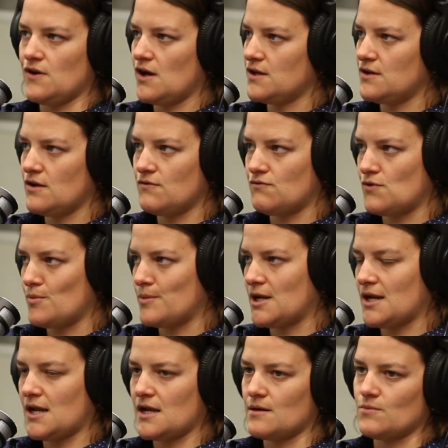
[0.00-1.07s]
gut of
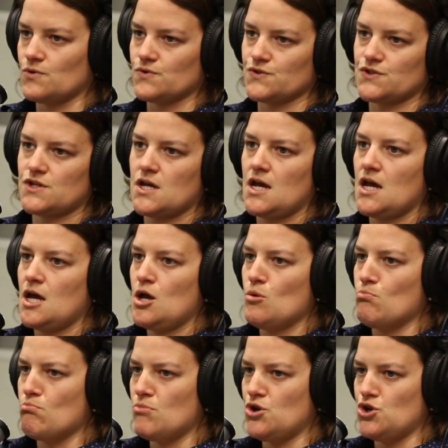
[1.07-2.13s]
ruminant animals,
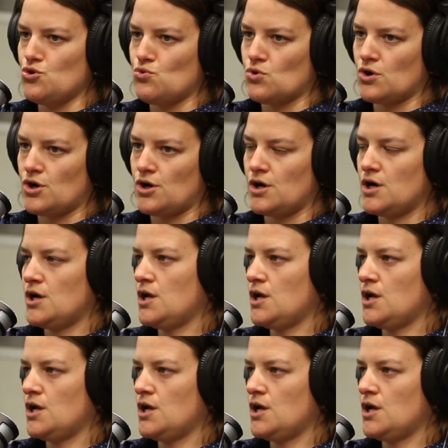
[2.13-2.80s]
manure,